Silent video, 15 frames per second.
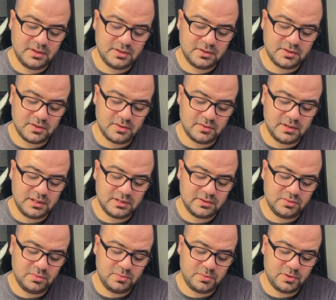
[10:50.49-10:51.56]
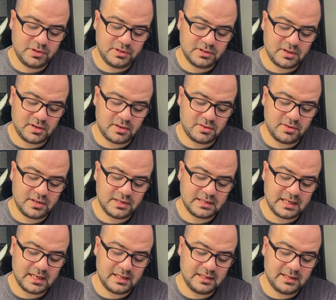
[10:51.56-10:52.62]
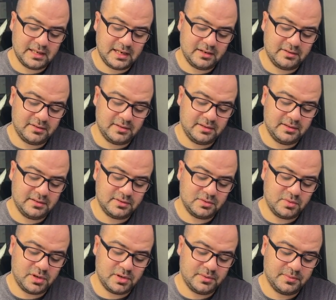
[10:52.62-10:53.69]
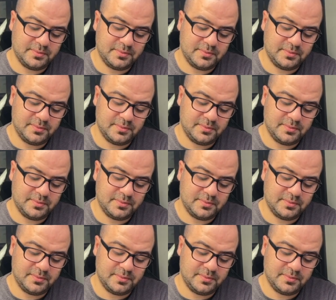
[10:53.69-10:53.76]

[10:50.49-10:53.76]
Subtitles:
So these 2 points are on the second diagonal in the square.